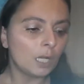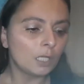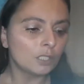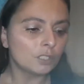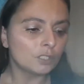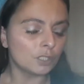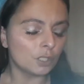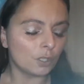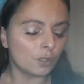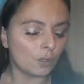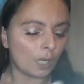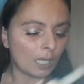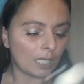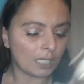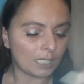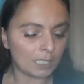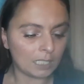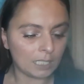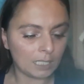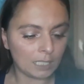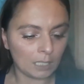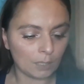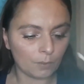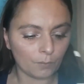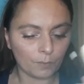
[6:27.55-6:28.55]
So I
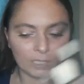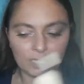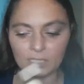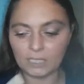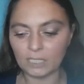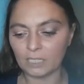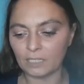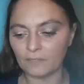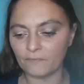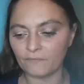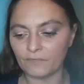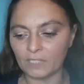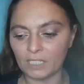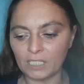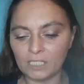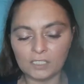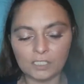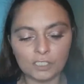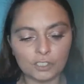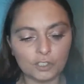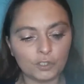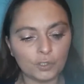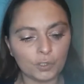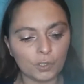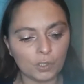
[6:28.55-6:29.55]
can't wait to give these
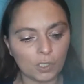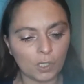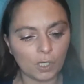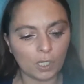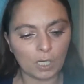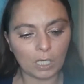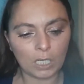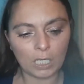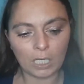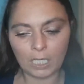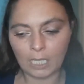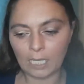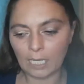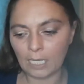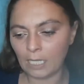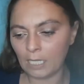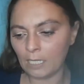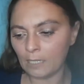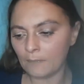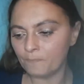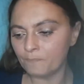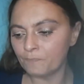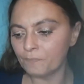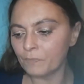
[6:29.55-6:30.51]
a try.